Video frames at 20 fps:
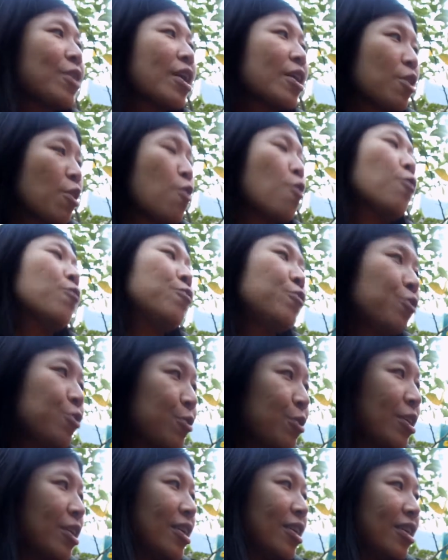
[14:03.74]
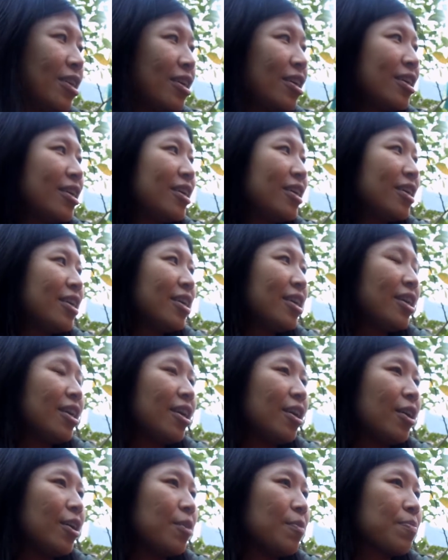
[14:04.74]
and whole food.
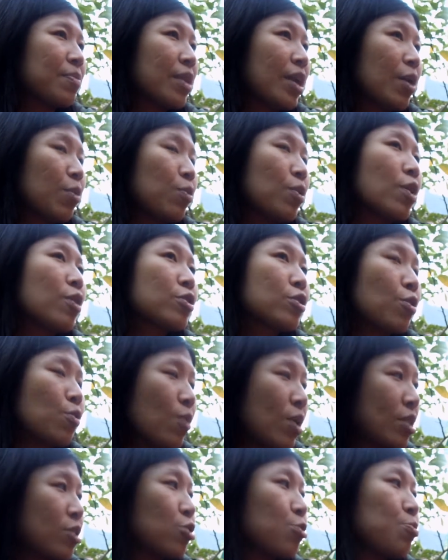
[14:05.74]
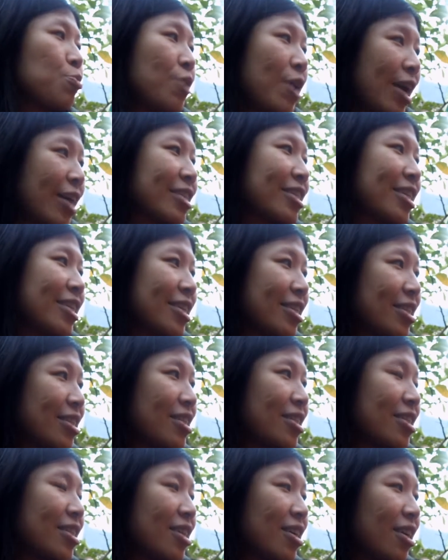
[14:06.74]
And we also want to
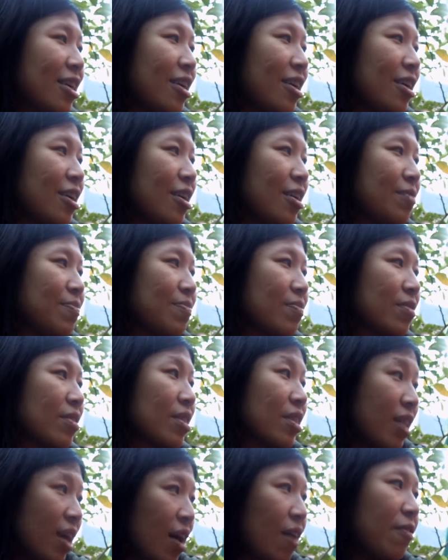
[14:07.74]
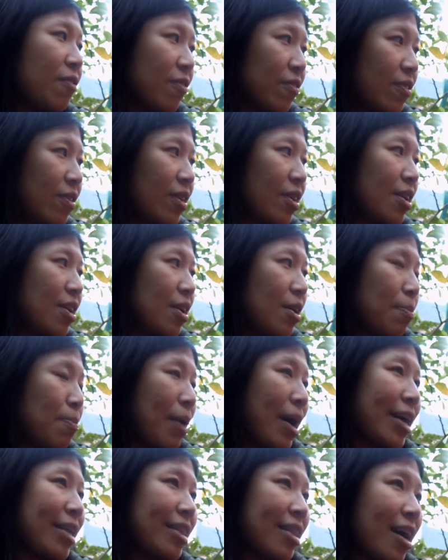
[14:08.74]
practice love
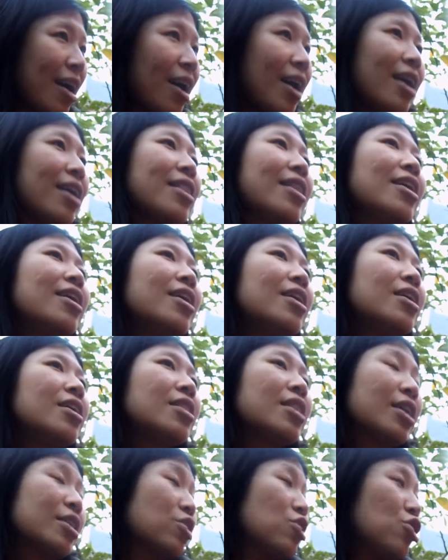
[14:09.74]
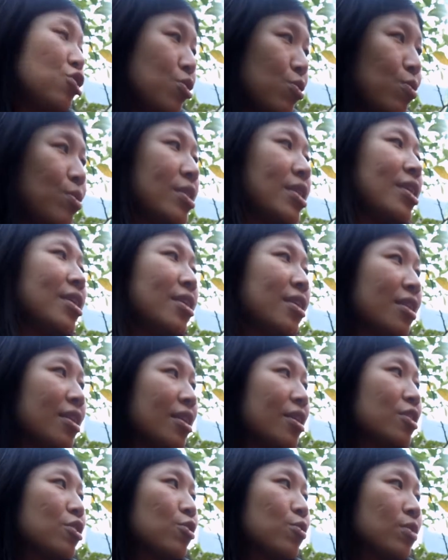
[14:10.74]
by choosing
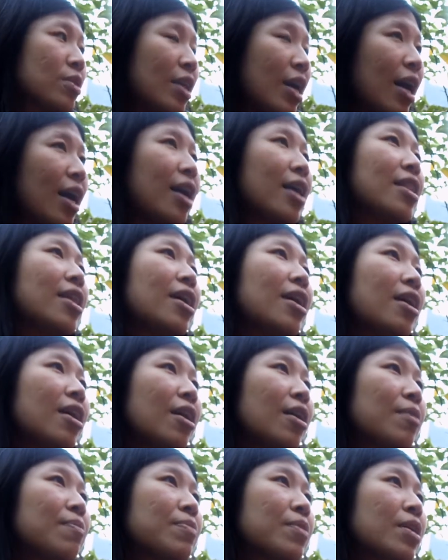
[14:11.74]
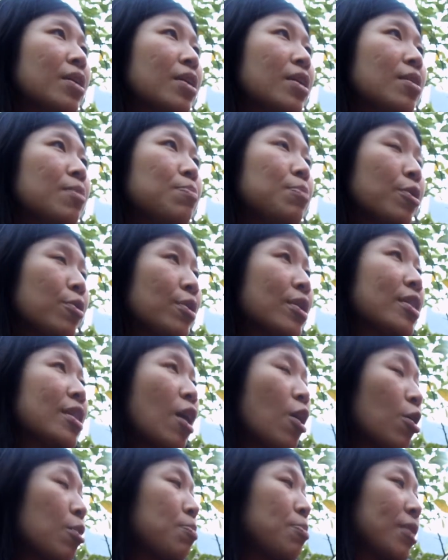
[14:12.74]
to not building
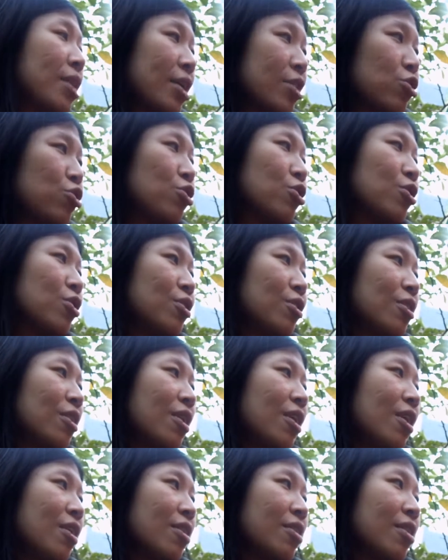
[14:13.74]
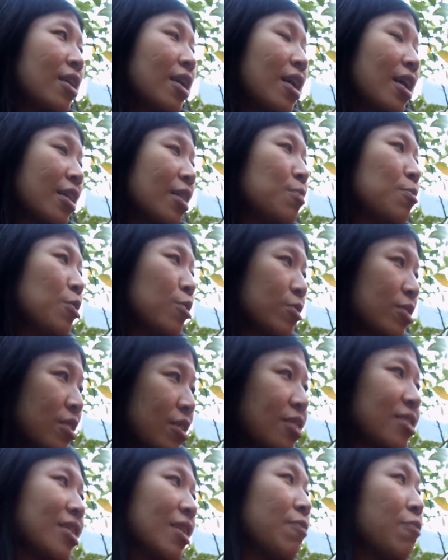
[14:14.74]
our pleasure on animals'
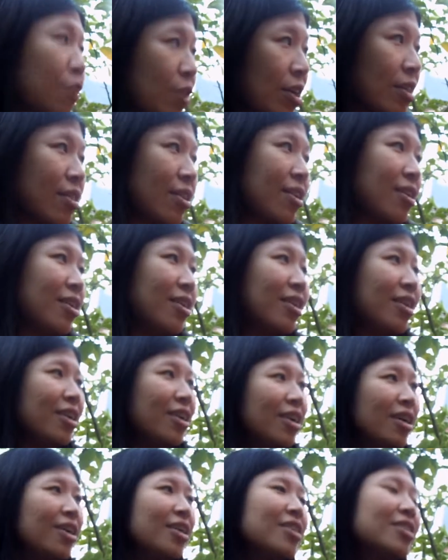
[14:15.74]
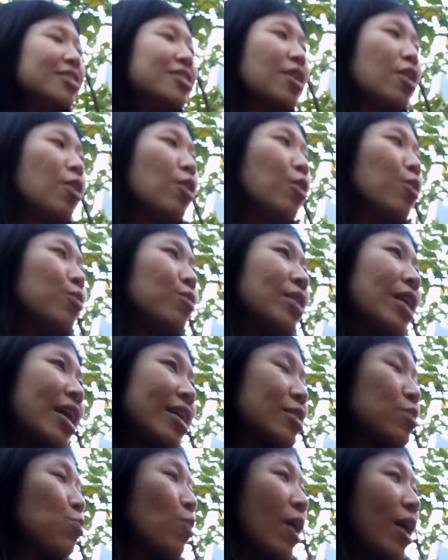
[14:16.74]
suffering. So
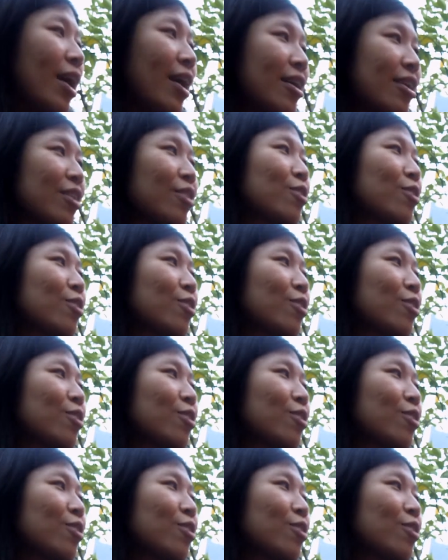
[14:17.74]
that's why,